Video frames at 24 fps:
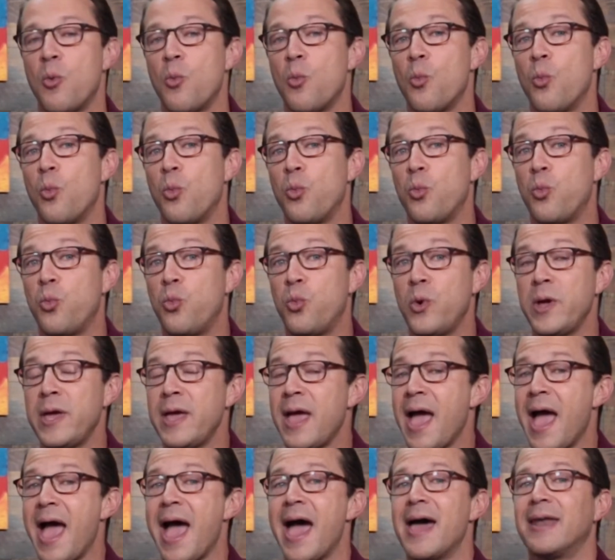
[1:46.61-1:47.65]
we
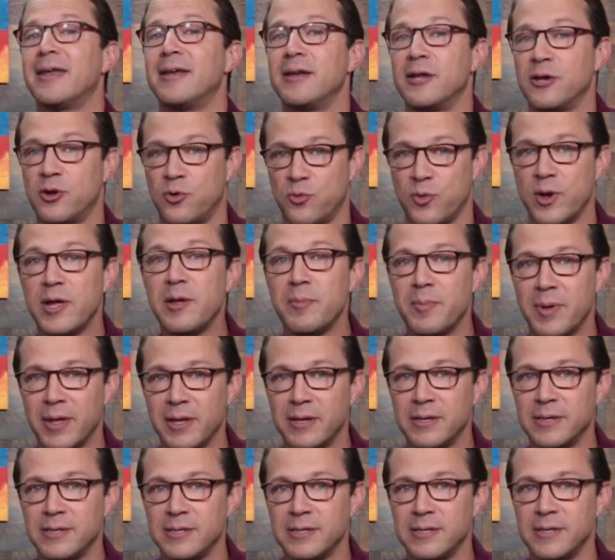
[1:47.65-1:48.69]
had an
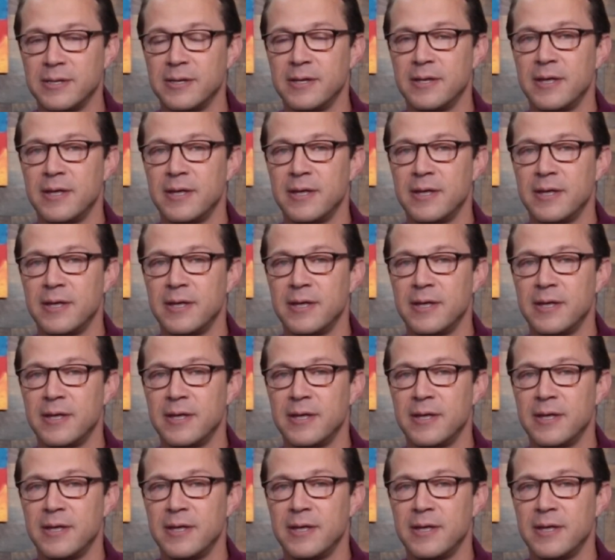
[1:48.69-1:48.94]
agreement,